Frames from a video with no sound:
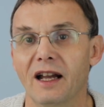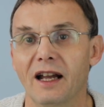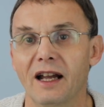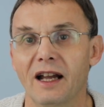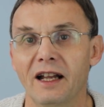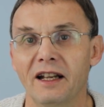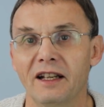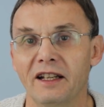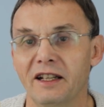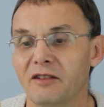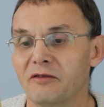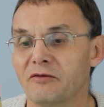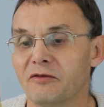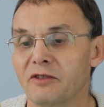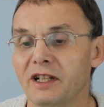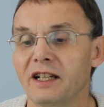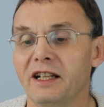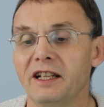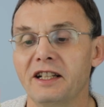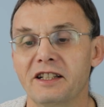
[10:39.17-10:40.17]
And it
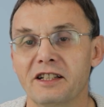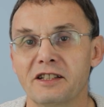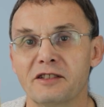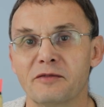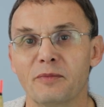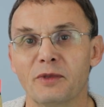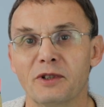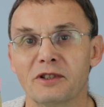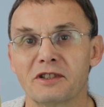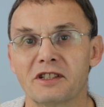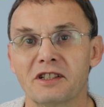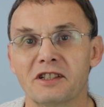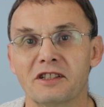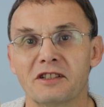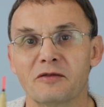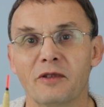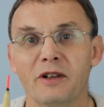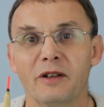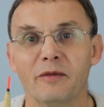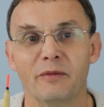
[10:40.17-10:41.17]
really does boss the
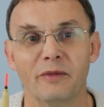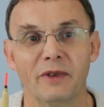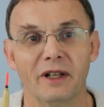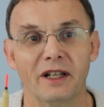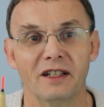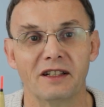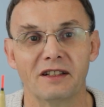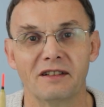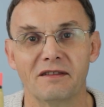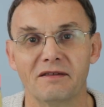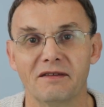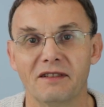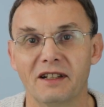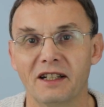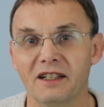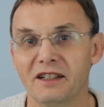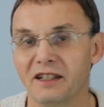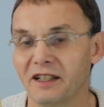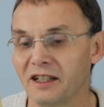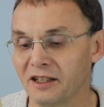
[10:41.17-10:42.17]
swim. It
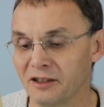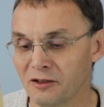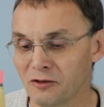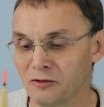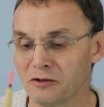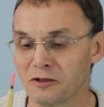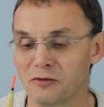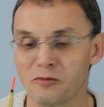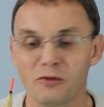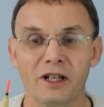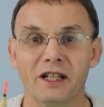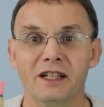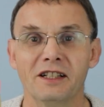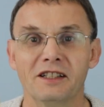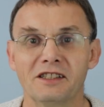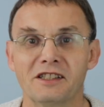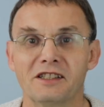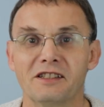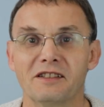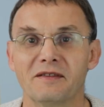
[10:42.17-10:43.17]
ignores
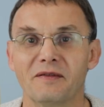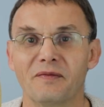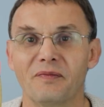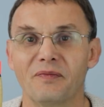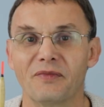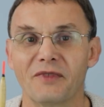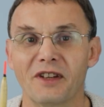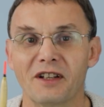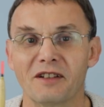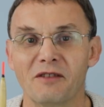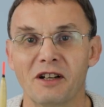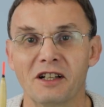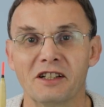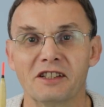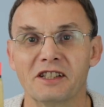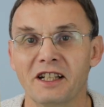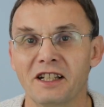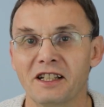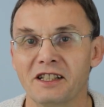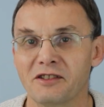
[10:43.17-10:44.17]
winds. I won't
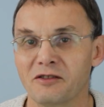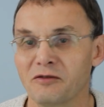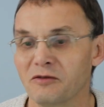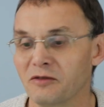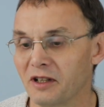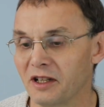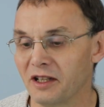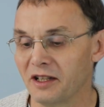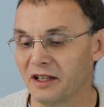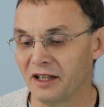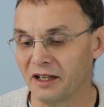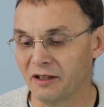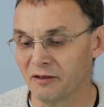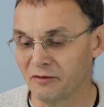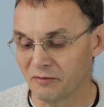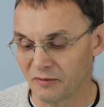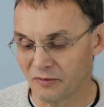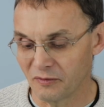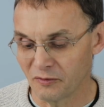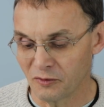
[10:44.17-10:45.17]
say it
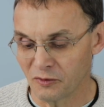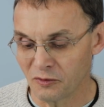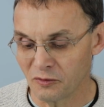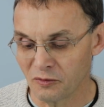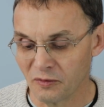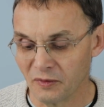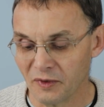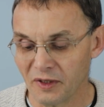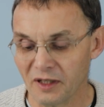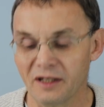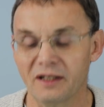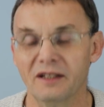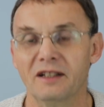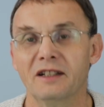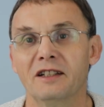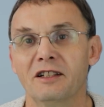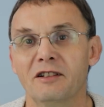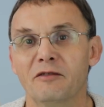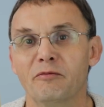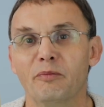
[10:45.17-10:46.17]
will
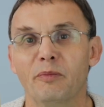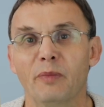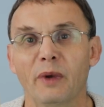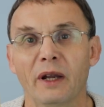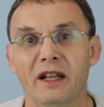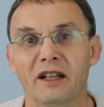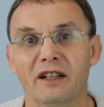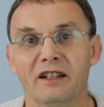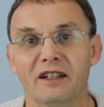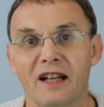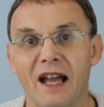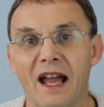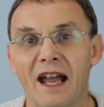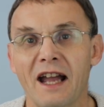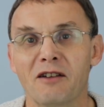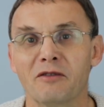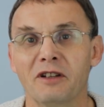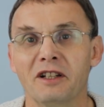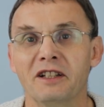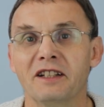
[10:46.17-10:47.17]
beat a
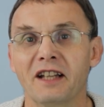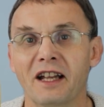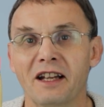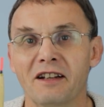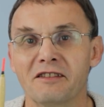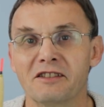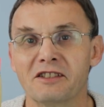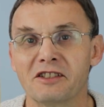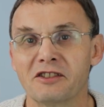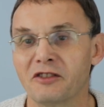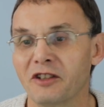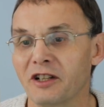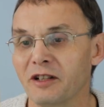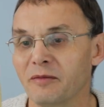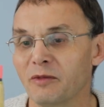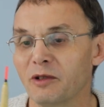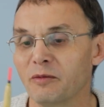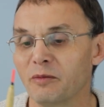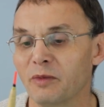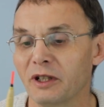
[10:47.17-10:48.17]
howling down
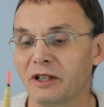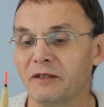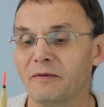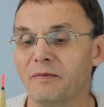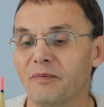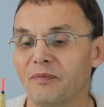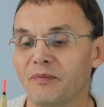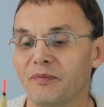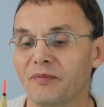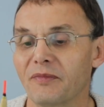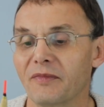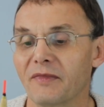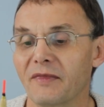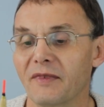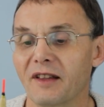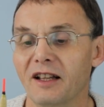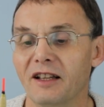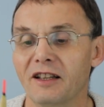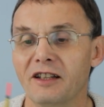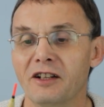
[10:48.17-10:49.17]
streamer, but
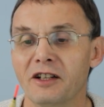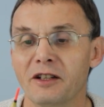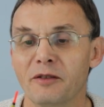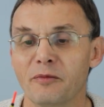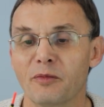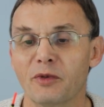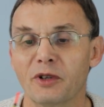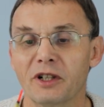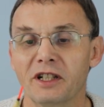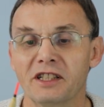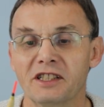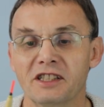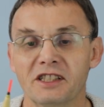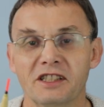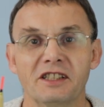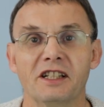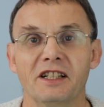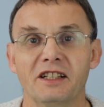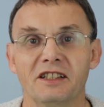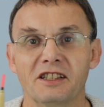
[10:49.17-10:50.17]
light
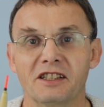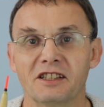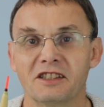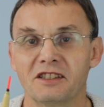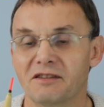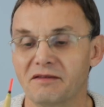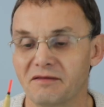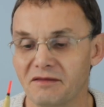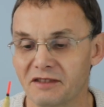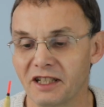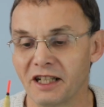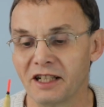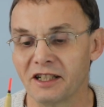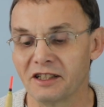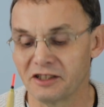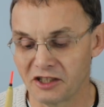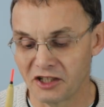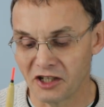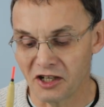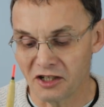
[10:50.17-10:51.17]
breezes, it just
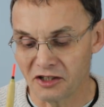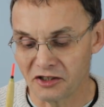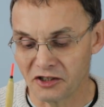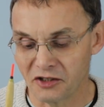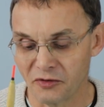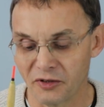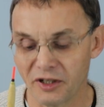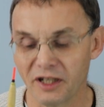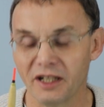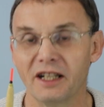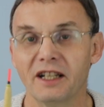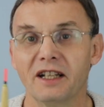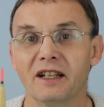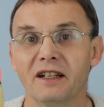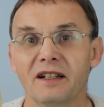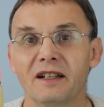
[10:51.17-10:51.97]
takes charge really.